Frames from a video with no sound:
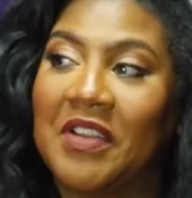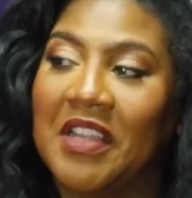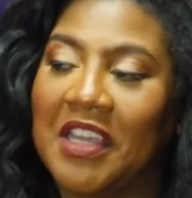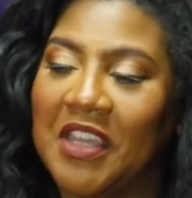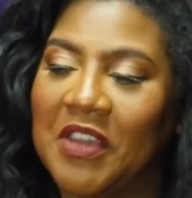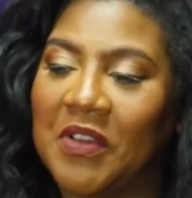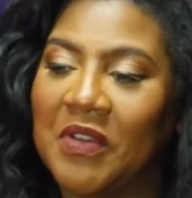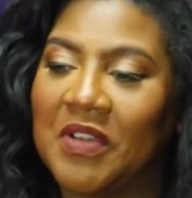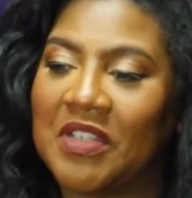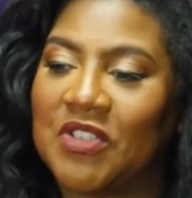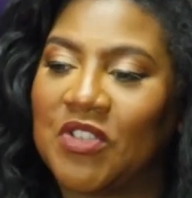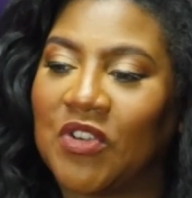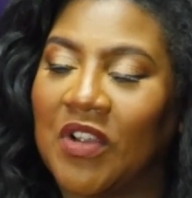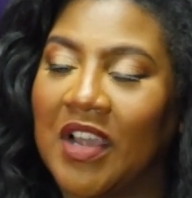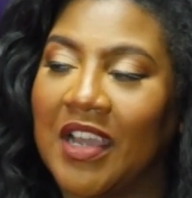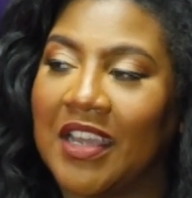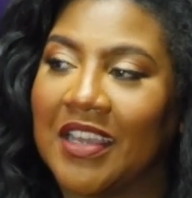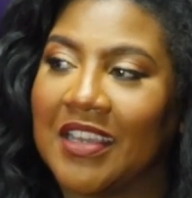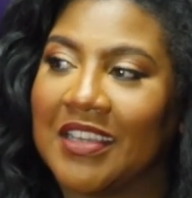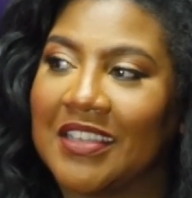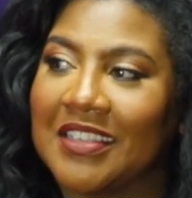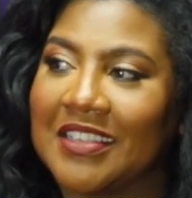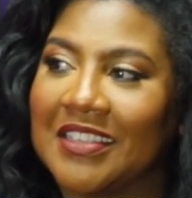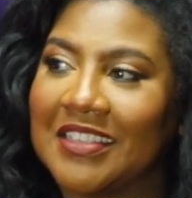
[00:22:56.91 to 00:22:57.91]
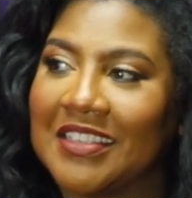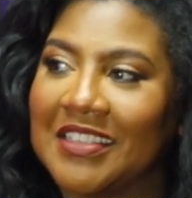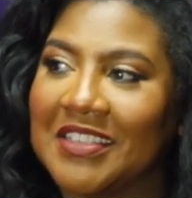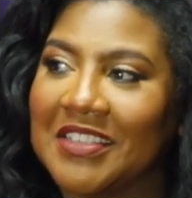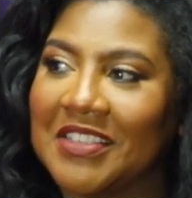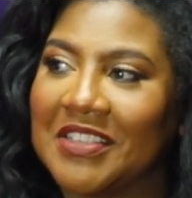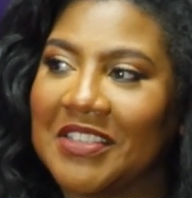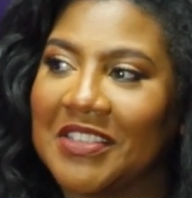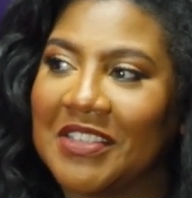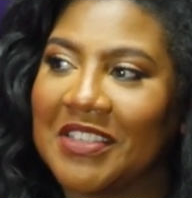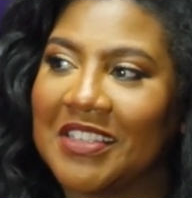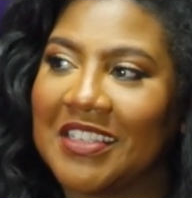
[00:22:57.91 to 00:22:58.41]
like you could try it. No.
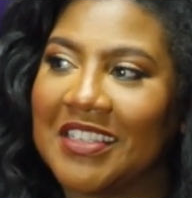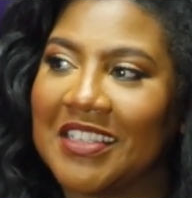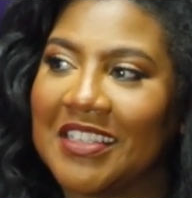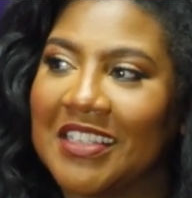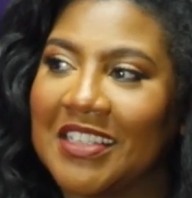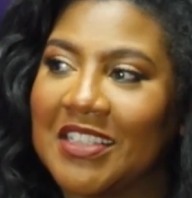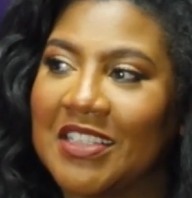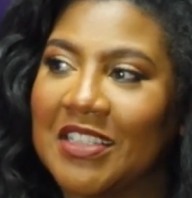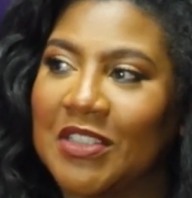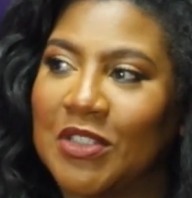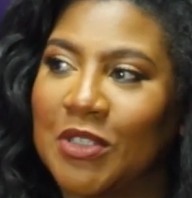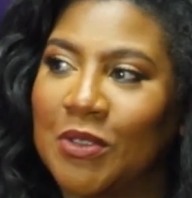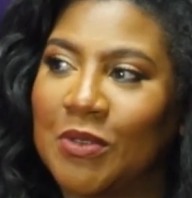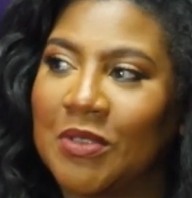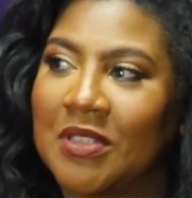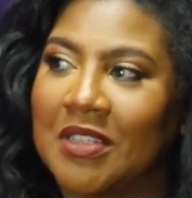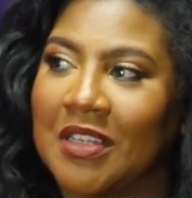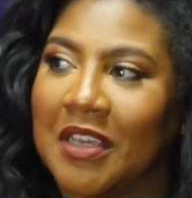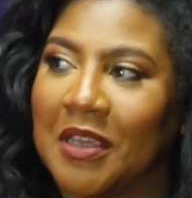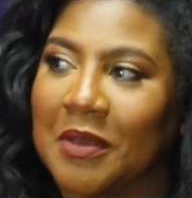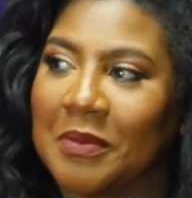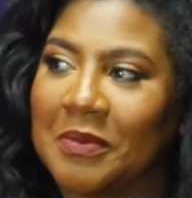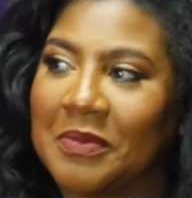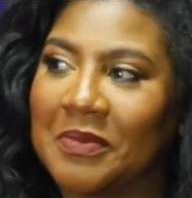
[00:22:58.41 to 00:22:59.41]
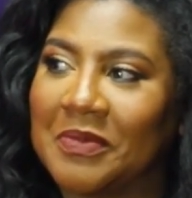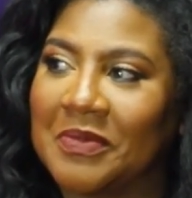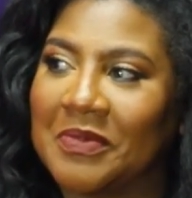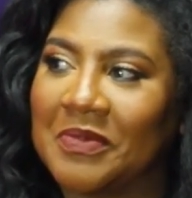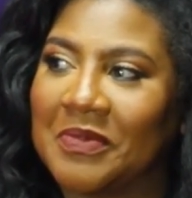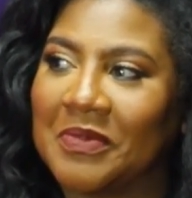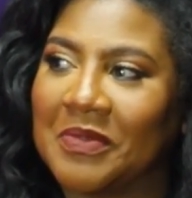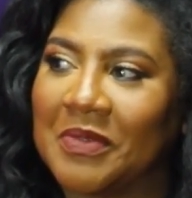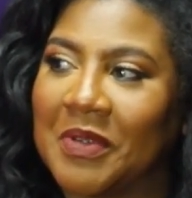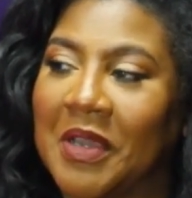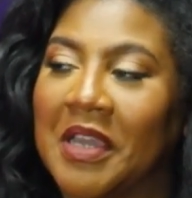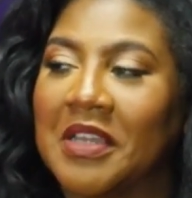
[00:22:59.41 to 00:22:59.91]
Mm -mm. It's a two step. No. Okay,
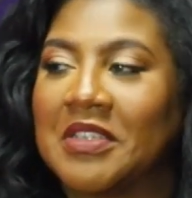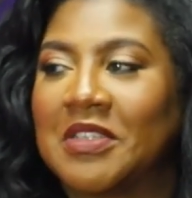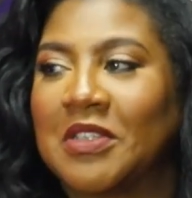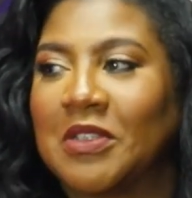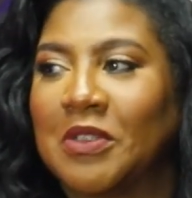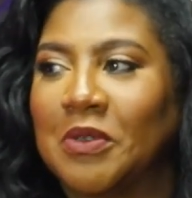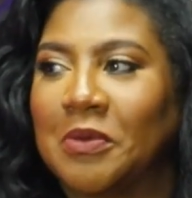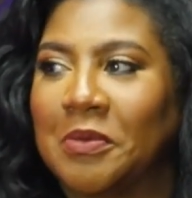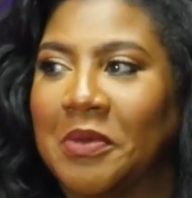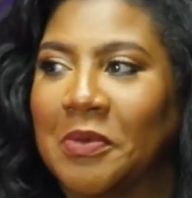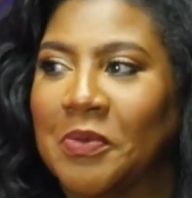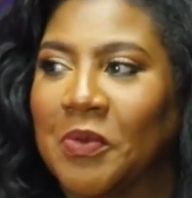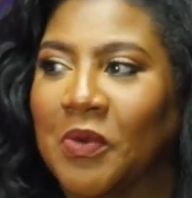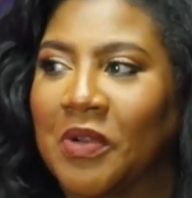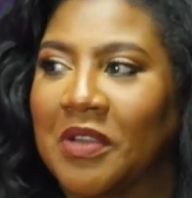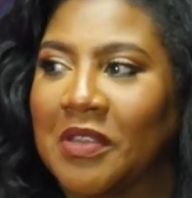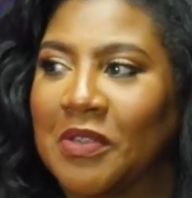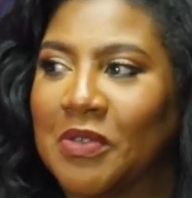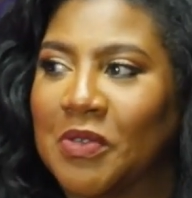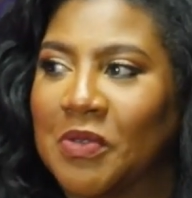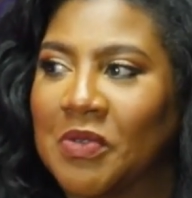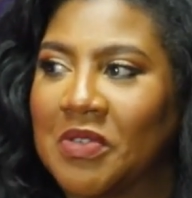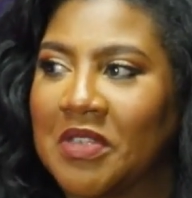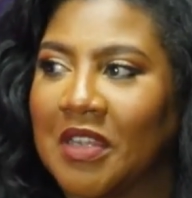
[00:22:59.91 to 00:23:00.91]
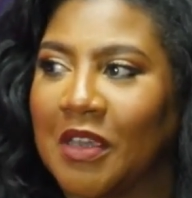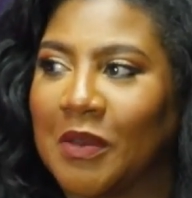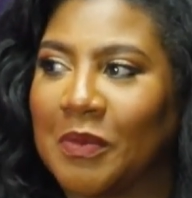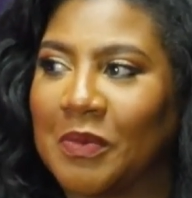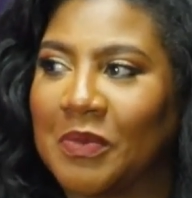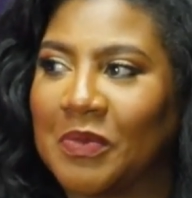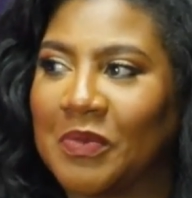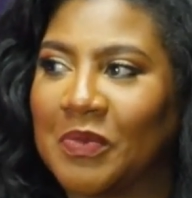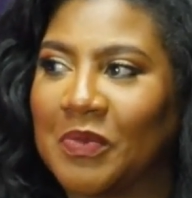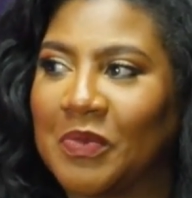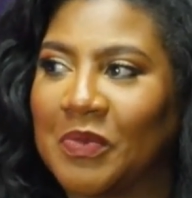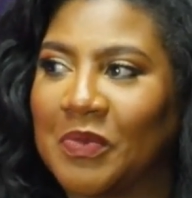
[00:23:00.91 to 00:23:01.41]
no. it's a little bit more than a two no. step.
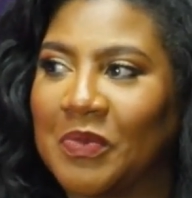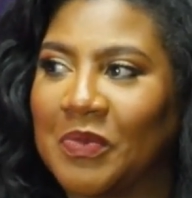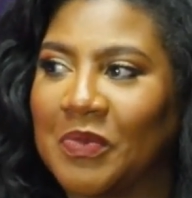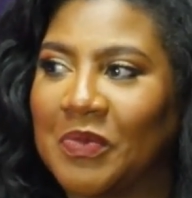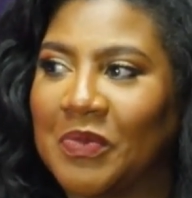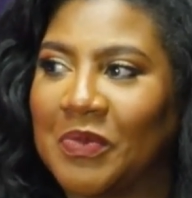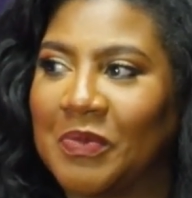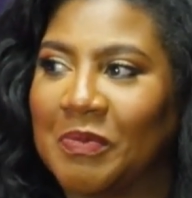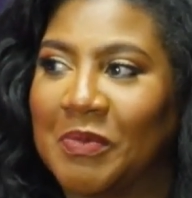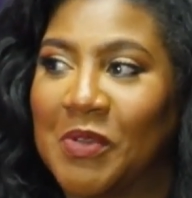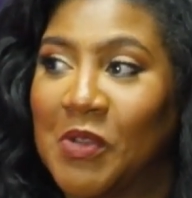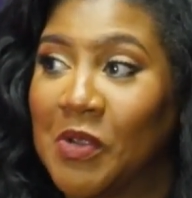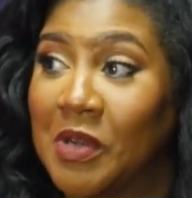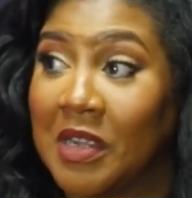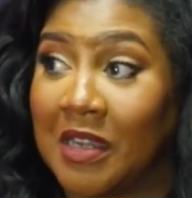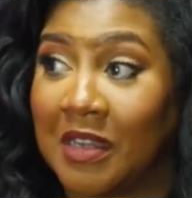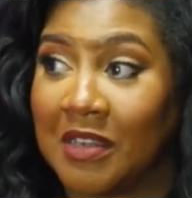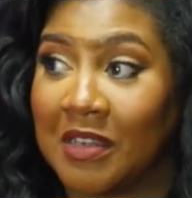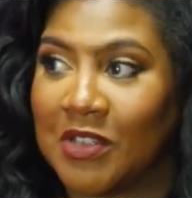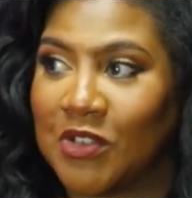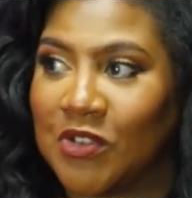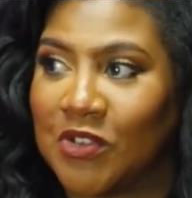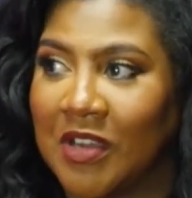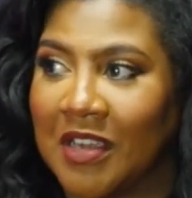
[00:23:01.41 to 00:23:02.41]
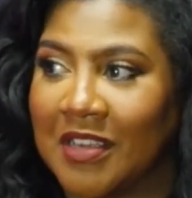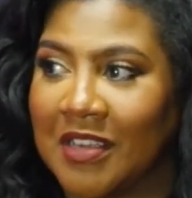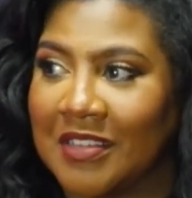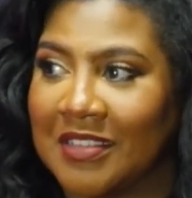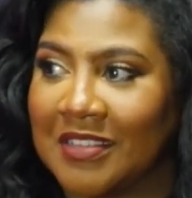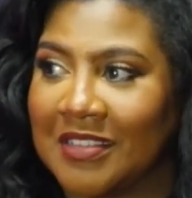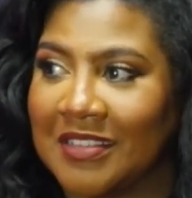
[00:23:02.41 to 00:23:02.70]
You're not gonna try, huh?